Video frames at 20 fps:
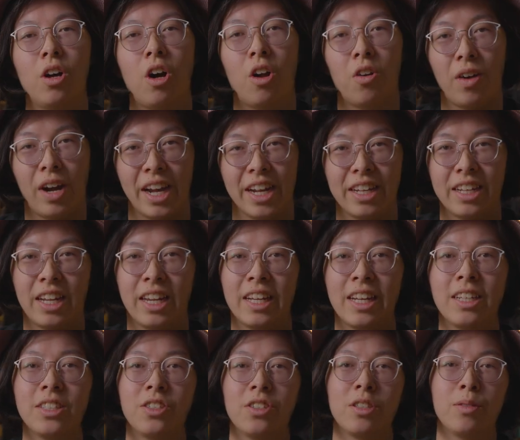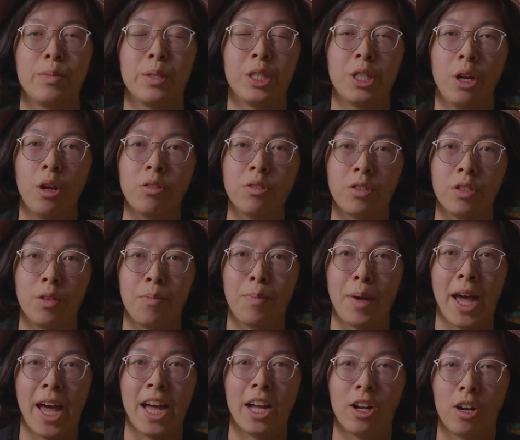All right, getting into the materials of the
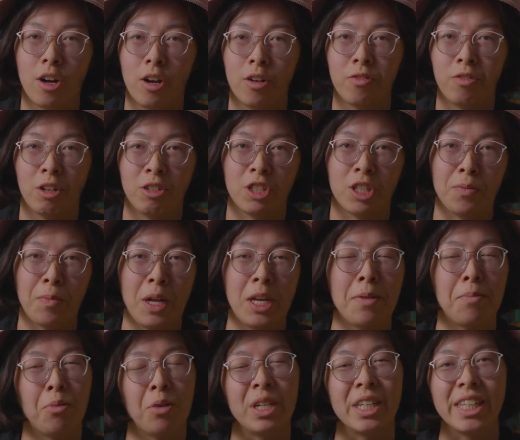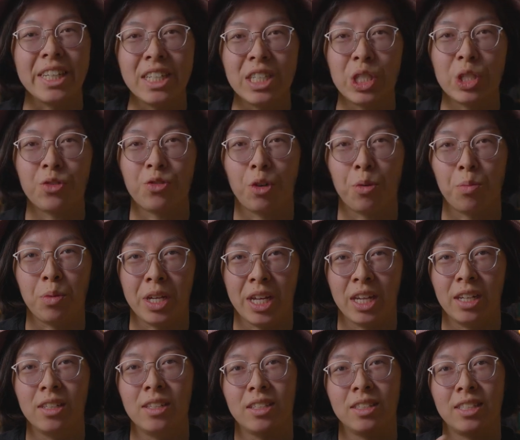bag, Carl Friedrik made it pretty easy for me
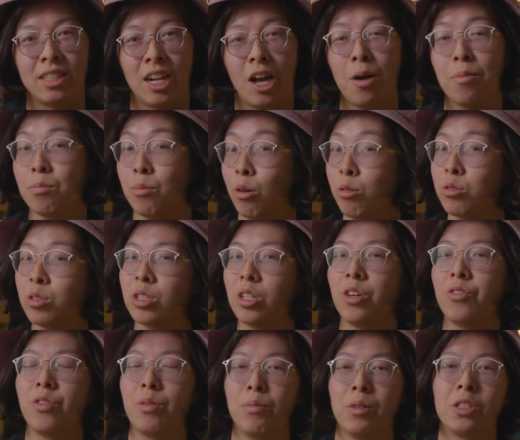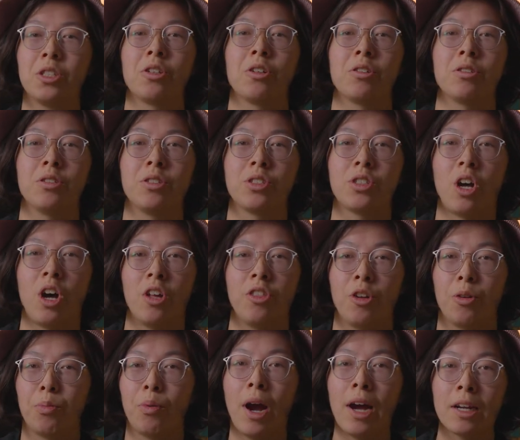and listed out most of the materials on
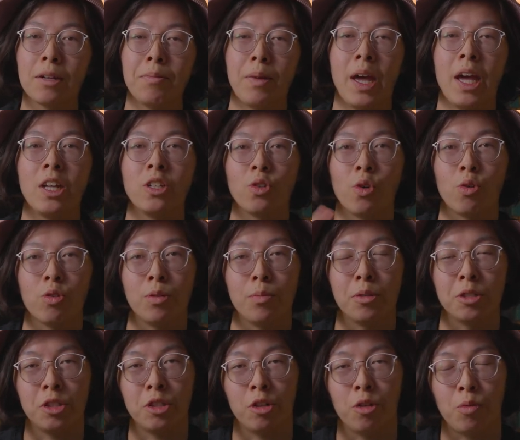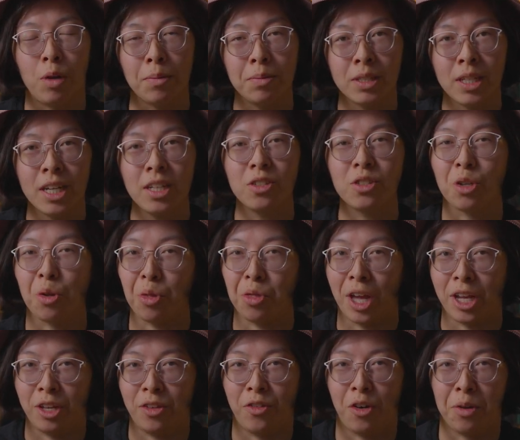their product page or the material website, so
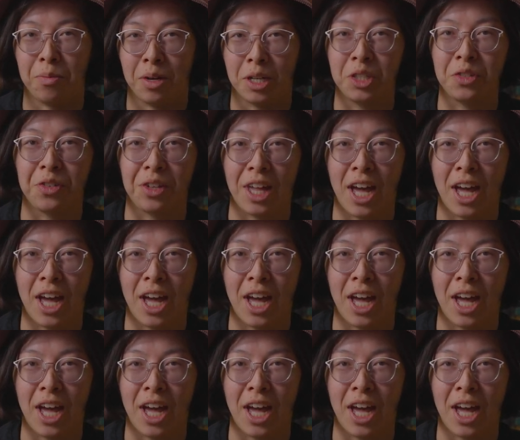thank you very much for